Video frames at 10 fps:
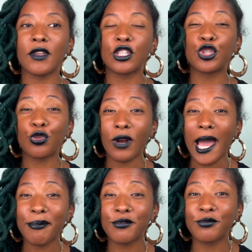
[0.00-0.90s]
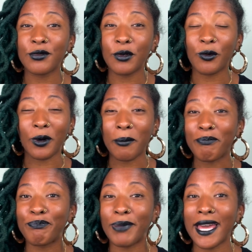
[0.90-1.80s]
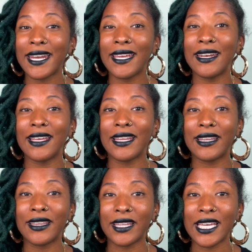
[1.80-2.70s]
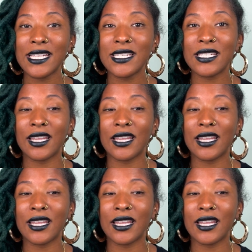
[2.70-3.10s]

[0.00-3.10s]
trapped or embedded lint.